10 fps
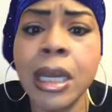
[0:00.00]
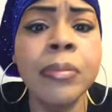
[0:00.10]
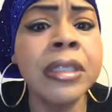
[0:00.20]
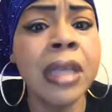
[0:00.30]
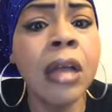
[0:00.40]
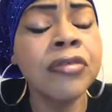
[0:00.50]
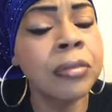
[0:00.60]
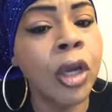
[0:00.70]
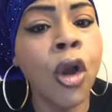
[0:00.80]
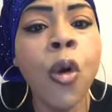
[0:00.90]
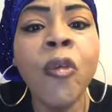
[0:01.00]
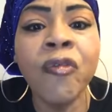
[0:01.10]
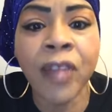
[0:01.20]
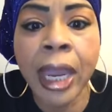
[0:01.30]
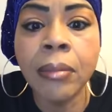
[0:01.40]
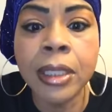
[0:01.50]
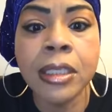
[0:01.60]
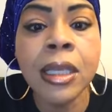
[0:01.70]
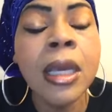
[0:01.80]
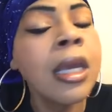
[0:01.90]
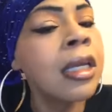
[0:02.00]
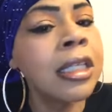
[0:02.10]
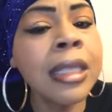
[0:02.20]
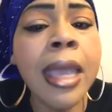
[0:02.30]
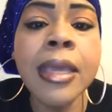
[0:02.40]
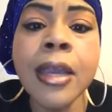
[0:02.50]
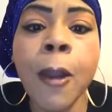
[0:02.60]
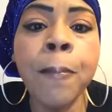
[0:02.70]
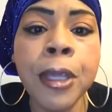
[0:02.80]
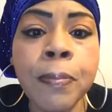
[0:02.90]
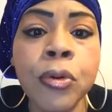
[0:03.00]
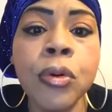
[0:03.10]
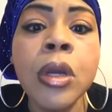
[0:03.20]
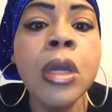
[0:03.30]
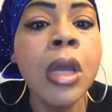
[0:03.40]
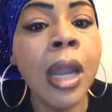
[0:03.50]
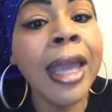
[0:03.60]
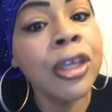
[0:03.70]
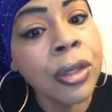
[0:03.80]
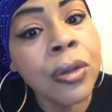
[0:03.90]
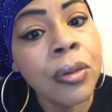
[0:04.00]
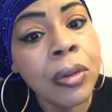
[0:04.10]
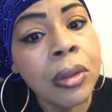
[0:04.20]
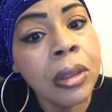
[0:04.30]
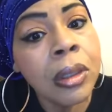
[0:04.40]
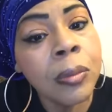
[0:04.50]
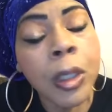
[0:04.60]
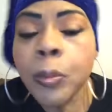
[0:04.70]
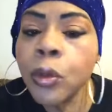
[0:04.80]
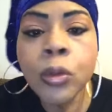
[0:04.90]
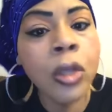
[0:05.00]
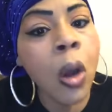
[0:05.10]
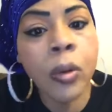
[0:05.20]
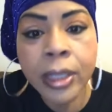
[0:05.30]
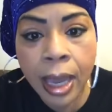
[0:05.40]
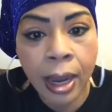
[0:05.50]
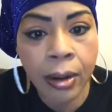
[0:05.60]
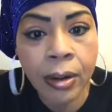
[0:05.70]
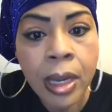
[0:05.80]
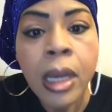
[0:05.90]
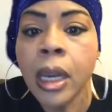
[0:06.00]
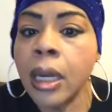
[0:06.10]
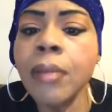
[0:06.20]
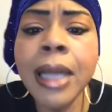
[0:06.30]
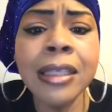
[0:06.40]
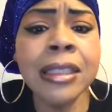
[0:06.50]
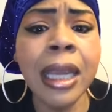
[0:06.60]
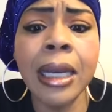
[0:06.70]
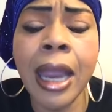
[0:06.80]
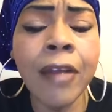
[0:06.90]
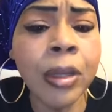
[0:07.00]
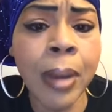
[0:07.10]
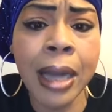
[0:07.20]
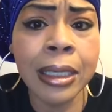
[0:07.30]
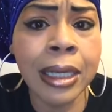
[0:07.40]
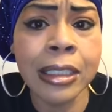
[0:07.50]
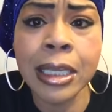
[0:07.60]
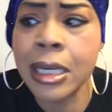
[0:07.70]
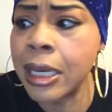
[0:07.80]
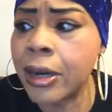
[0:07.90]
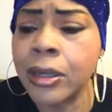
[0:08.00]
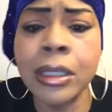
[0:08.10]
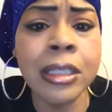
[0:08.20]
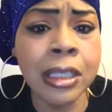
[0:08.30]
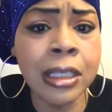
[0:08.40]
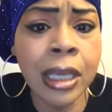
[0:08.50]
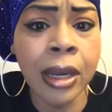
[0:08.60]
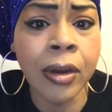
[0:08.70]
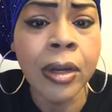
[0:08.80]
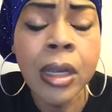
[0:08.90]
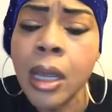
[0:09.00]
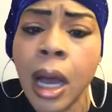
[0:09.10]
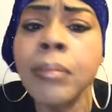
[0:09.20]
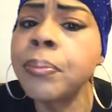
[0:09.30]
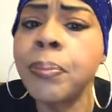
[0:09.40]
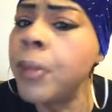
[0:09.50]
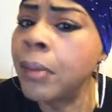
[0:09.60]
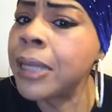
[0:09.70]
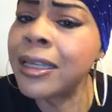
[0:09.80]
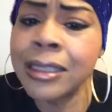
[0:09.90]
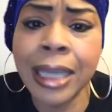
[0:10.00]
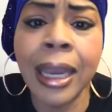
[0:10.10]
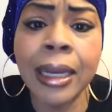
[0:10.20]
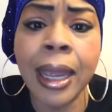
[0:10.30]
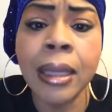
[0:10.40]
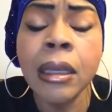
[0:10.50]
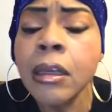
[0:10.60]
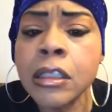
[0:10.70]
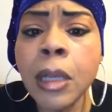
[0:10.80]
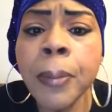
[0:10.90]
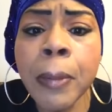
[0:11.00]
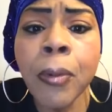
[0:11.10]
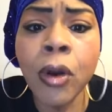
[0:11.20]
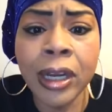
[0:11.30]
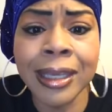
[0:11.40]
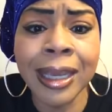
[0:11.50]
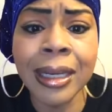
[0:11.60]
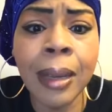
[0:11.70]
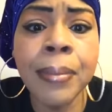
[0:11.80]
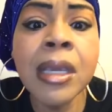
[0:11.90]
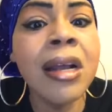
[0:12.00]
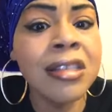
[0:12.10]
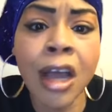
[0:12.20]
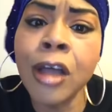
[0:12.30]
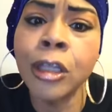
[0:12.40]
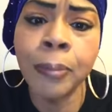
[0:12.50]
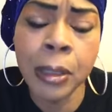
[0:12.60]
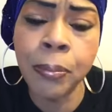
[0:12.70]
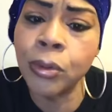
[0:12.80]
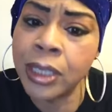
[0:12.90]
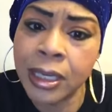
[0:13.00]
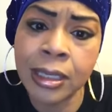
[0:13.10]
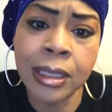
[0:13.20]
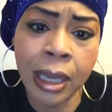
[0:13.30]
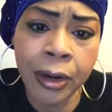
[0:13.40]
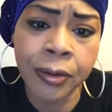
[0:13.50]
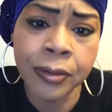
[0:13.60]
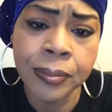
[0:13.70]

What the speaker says: themselves from their own families to take care of people like you, people who don't care. And I'm not saying everybody that's in there doesn't care. I'm not saying that. Some people are getting it because other people didn't care.